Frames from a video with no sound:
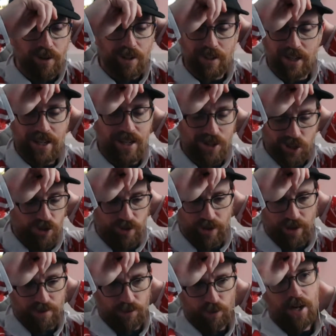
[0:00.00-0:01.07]
in the
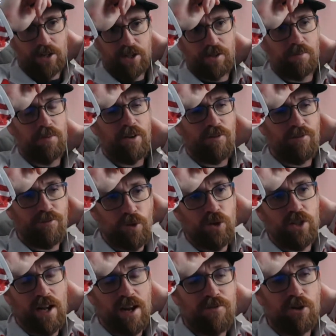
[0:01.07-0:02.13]
history of Wrexham, their
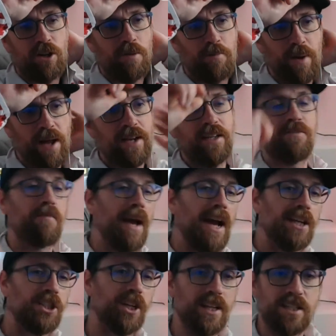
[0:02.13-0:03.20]
first ever competitive
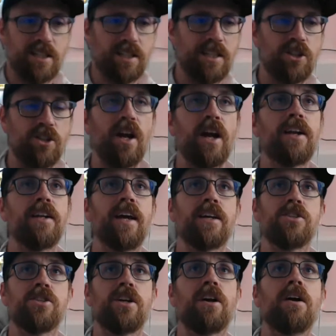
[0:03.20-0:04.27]
match against Leeds United
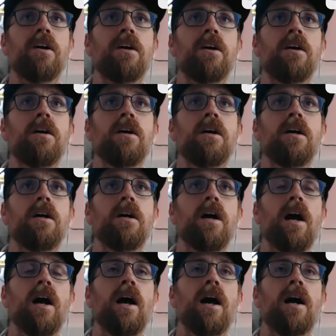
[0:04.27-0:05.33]
next year.
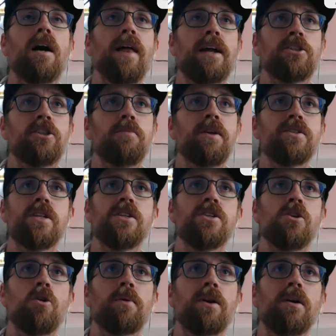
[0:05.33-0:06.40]
That should be the
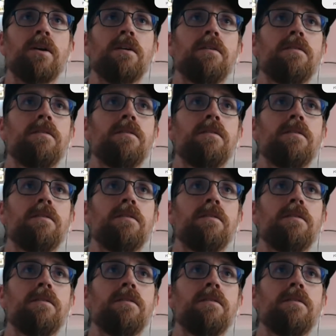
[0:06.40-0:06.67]
season opener.